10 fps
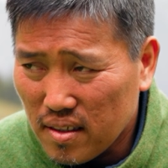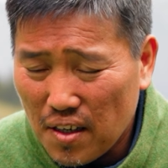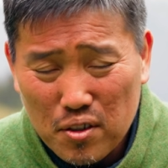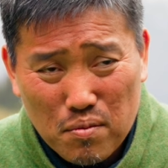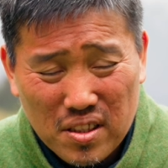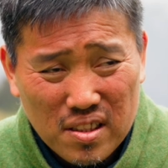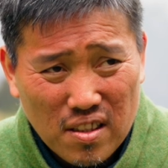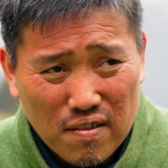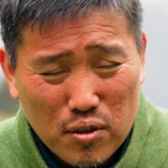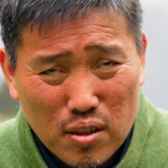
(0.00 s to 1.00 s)
Everybody's
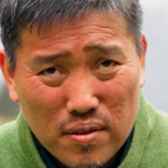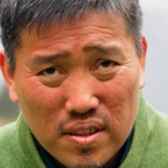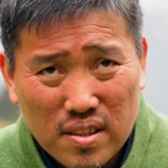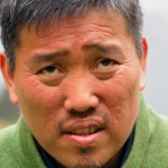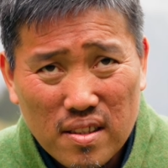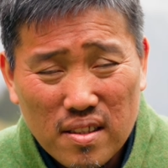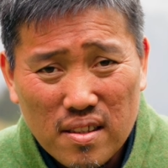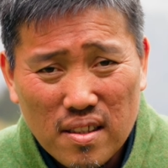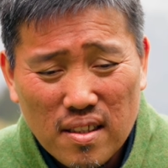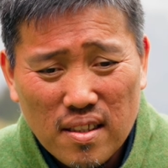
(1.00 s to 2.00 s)
life purpose
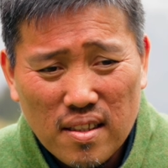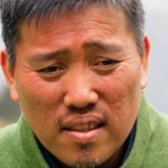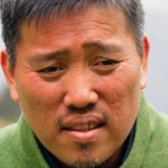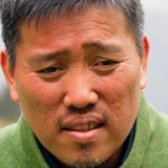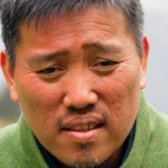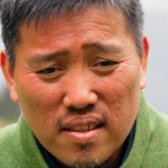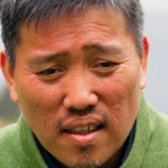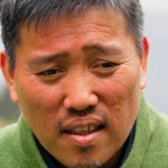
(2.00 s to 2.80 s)
is